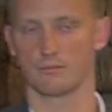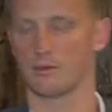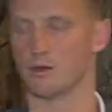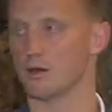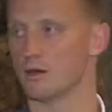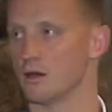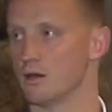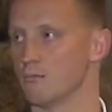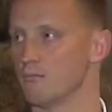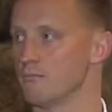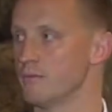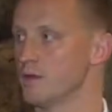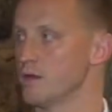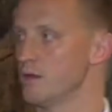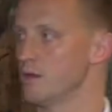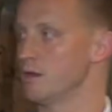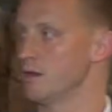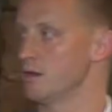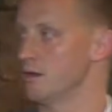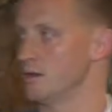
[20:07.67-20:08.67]

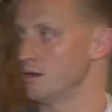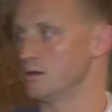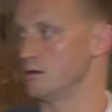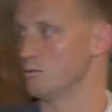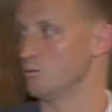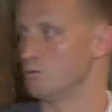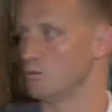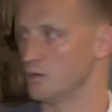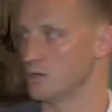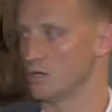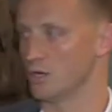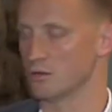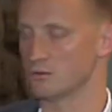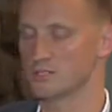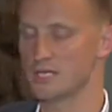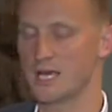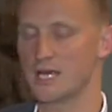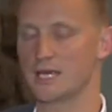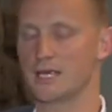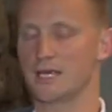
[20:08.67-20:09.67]
You know,
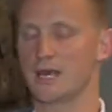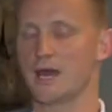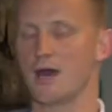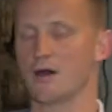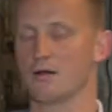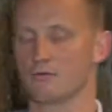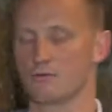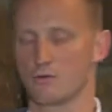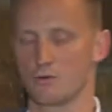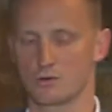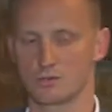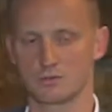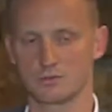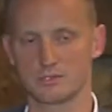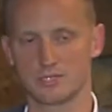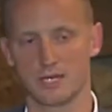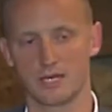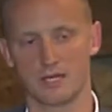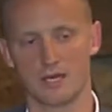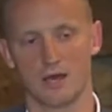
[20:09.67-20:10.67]
taking out, of course, we
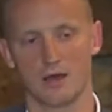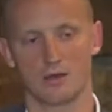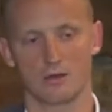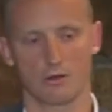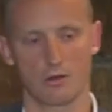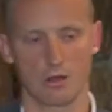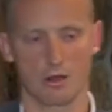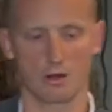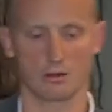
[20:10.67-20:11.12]
take out